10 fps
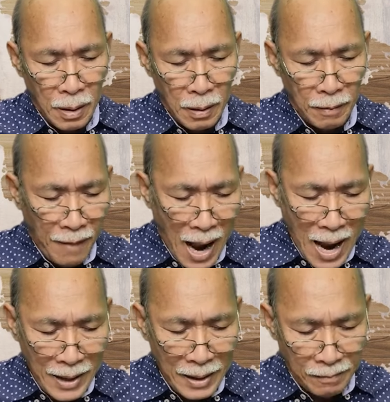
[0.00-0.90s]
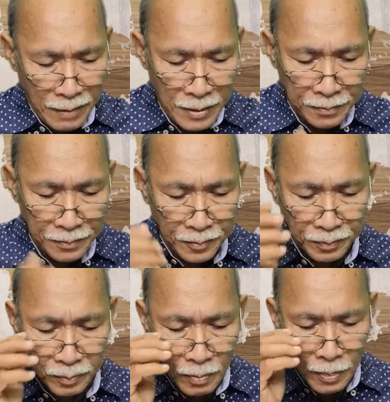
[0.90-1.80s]
5.
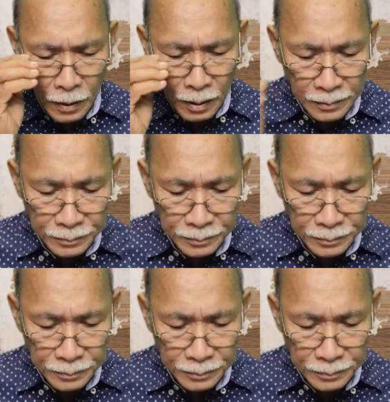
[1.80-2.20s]
Hmm.